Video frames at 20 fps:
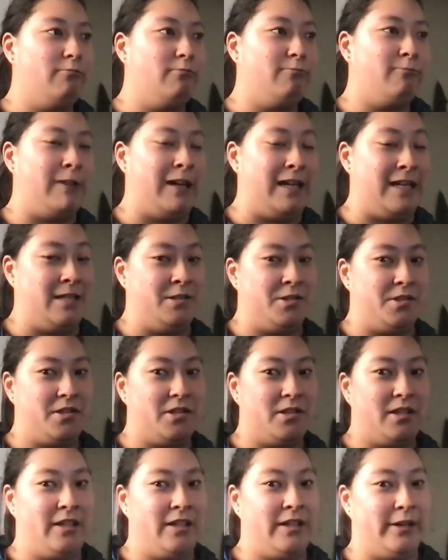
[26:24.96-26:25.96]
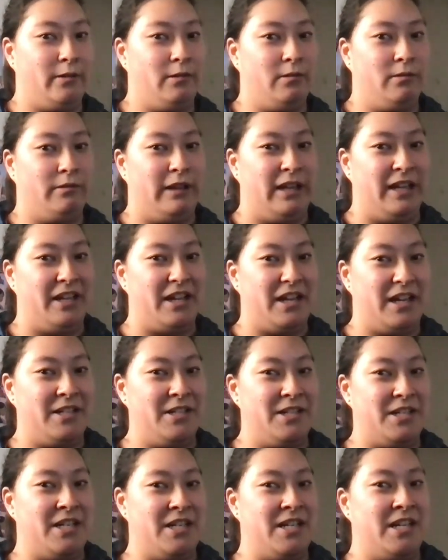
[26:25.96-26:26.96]
why is, you know, like
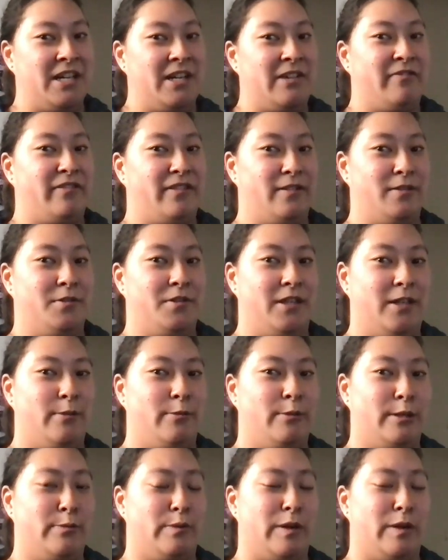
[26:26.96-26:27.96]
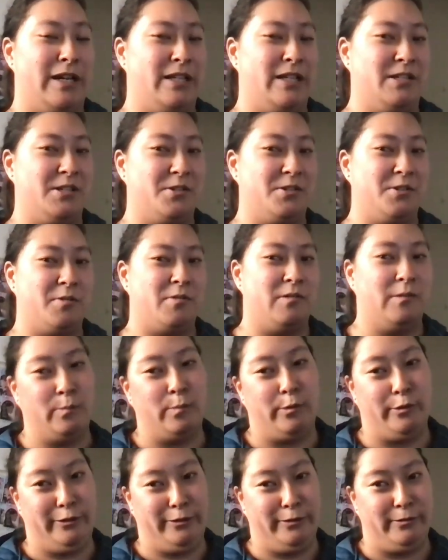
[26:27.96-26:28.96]
identity first language, why is it so
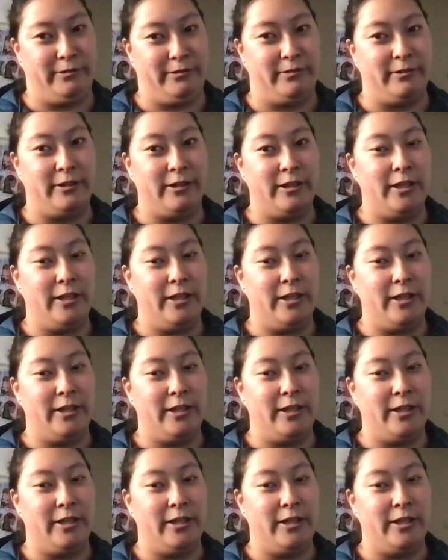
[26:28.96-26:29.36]
important?